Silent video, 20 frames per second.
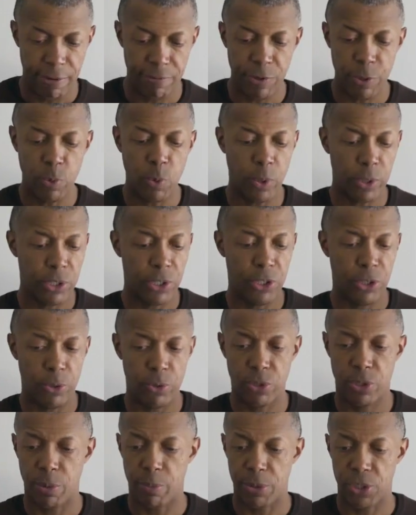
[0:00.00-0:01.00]
If you want to
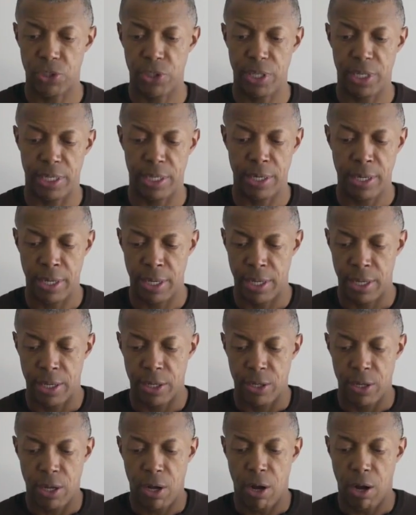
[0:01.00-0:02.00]
use the machine
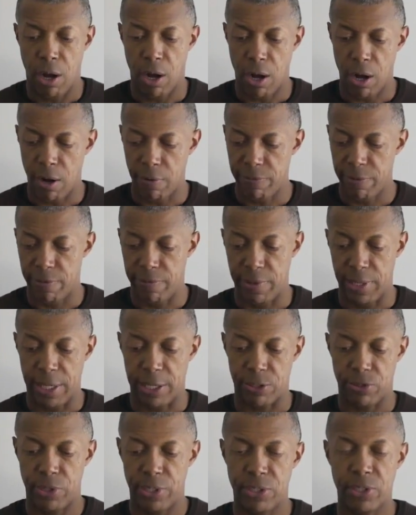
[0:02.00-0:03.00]
off of
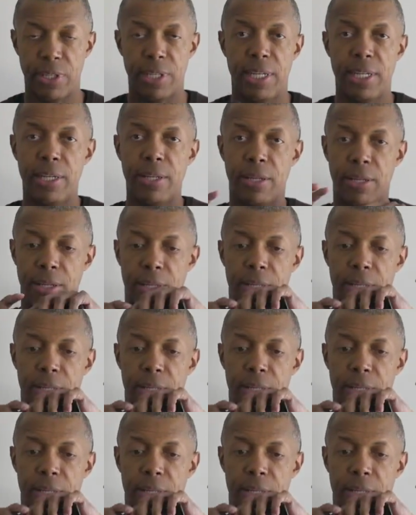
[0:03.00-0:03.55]
electricity,